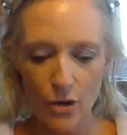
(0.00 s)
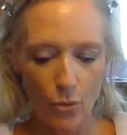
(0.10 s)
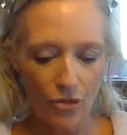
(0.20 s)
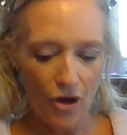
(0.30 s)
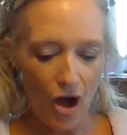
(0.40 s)

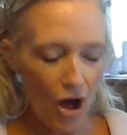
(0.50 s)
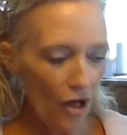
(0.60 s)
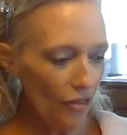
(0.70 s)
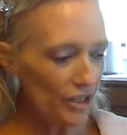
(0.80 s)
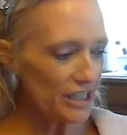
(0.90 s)
with
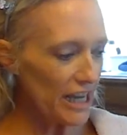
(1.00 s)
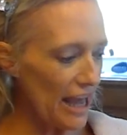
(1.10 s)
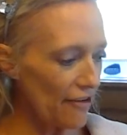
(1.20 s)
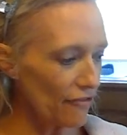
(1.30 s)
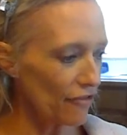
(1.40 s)
all the
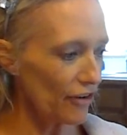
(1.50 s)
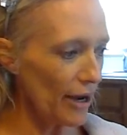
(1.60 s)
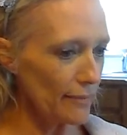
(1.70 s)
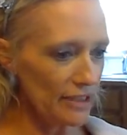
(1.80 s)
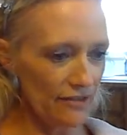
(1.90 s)
10
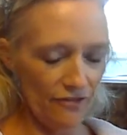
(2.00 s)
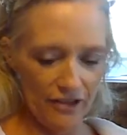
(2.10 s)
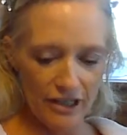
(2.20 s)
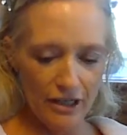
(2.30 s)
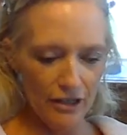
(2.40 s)
frames
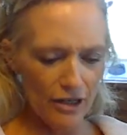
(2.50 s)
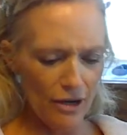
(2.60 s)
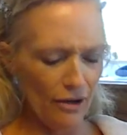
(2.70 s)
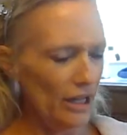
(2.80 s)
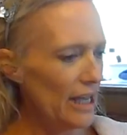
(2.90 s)
filled.
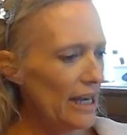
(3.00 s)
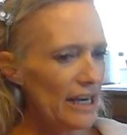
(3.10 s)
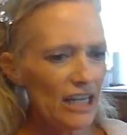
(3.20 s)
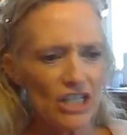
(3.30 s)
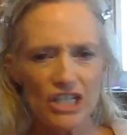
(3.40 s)
Oh,
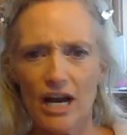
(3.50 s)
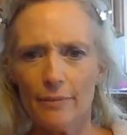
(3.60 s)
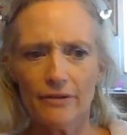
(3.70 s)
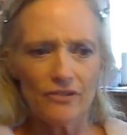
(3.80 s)
nice job. Give